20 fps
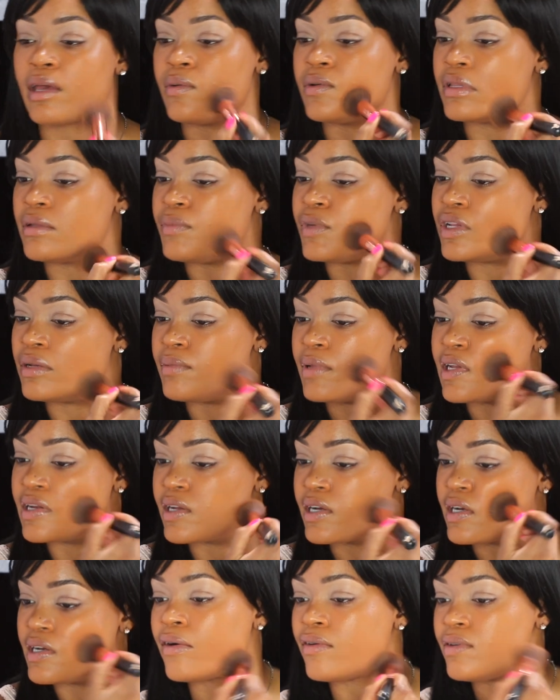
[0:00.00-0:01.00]
in with the beauty
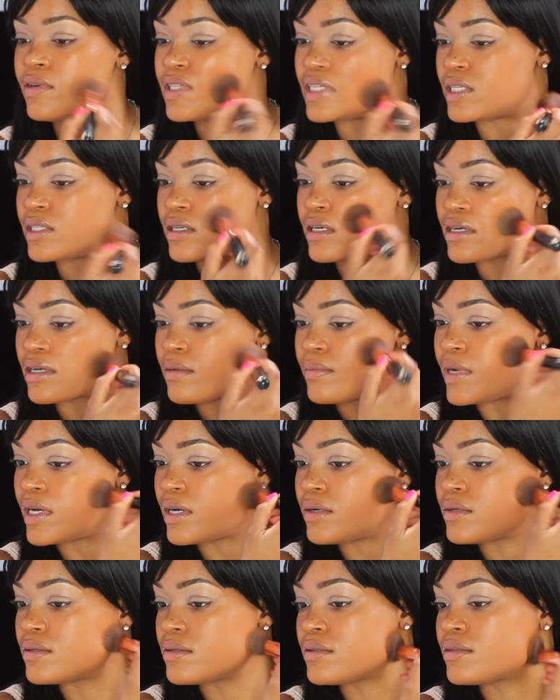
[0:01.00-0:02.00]
blender. What was I talking
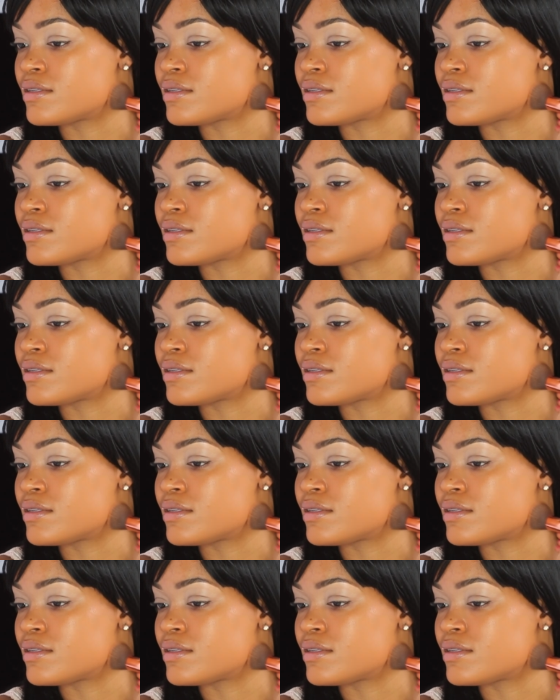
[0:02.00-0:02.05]
about?